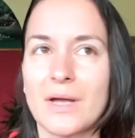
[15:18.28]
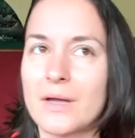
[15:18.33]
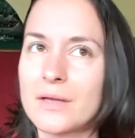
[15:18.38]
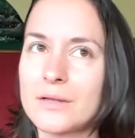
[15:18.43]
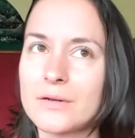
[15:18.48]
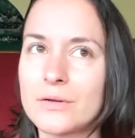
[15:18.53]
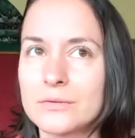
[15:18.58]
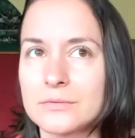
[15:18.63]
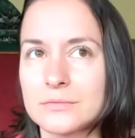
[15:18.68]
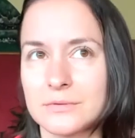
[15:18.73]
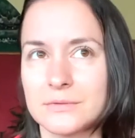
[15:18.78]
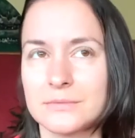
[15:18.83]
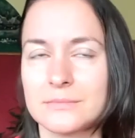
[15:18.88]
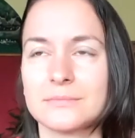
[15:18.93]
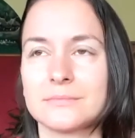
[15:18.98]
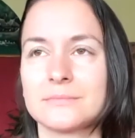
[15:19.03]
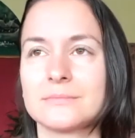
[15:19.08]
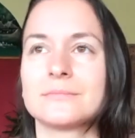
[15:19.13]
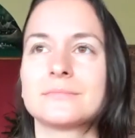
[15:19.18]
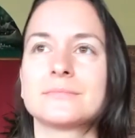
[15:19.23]
I
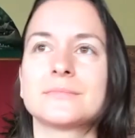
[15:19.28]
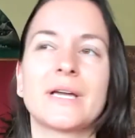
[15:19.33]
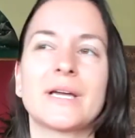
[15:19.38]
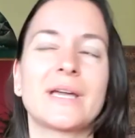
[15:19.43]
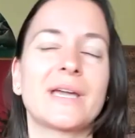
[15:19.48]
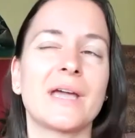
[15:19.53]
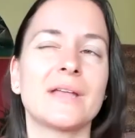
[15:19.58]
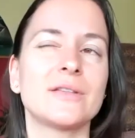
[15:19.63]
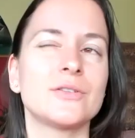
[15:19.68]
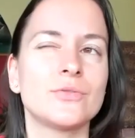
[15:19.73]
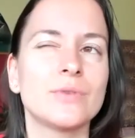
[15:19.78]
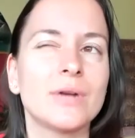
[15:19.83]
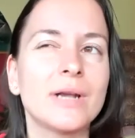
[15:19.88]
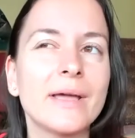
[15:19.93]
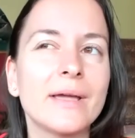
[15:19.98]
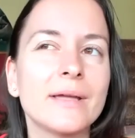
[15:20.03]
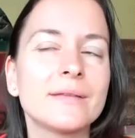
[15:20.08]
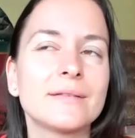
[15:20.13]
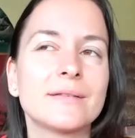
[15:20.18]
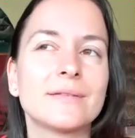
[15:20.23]
can't
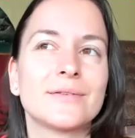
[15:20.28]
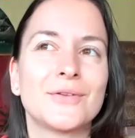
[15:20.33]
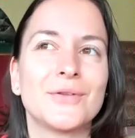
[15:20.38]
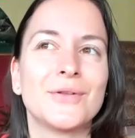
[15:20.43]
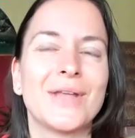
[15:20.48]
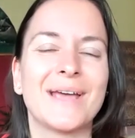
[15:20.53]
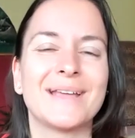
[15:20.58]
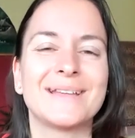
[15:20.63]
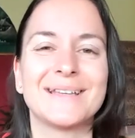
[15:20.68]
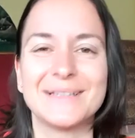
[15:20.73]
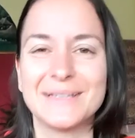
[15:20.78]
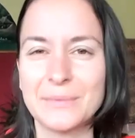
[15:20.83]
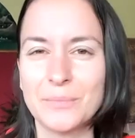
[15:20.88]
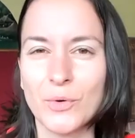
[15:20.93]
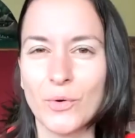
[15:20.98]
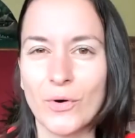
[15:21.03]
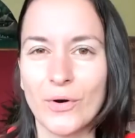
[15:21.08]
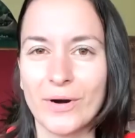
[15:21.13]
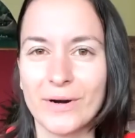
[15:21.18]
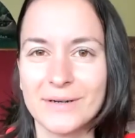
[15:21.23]
relate to that
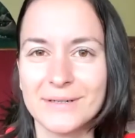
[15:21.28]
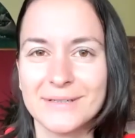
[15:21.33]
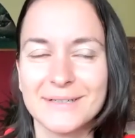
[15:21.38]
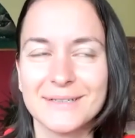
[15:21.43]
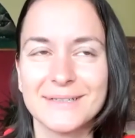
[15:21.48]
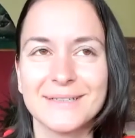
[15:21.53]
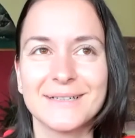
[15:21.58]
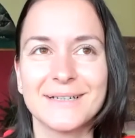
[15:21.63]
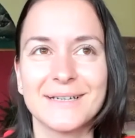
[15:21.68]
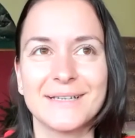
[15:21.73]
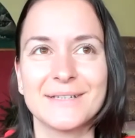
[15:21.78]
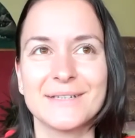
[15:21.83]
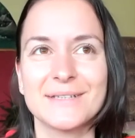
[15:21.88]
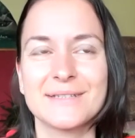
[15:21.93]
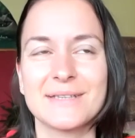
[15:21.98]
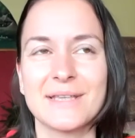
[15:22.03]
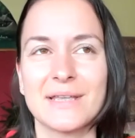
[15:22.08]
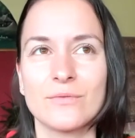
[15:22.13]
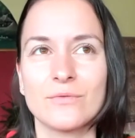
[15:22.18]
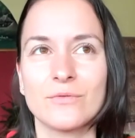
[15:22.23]
anymore in the
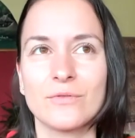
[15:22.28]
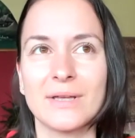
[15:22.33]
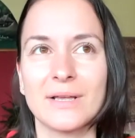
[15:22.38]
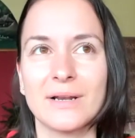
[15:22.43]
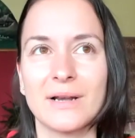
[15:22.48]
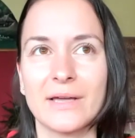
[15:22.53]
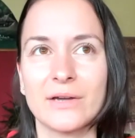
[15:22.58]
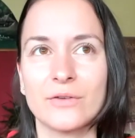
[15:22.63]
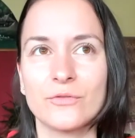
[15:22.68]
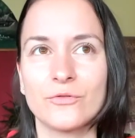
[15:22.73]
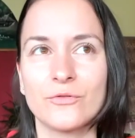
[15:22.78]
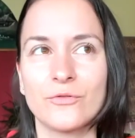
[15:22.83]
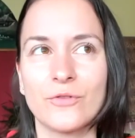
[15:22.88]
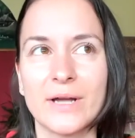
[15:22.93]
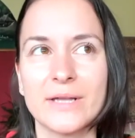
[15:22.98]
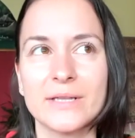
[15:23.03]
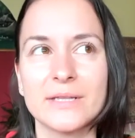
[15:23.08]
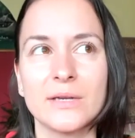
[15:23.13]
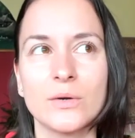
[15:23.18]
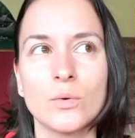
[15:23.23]
same way, like
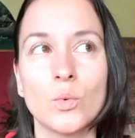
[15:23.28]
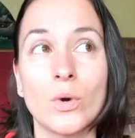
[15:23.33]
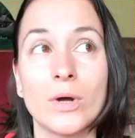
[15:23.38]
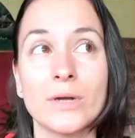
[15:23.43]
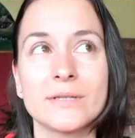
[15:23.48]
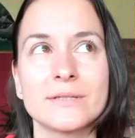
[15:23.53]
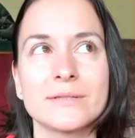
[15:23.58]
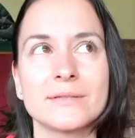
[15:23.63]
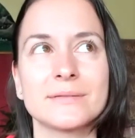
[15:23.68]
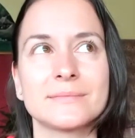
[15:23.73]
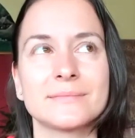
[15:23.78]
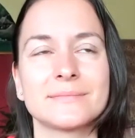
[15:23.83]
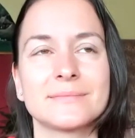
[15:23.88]
finding what?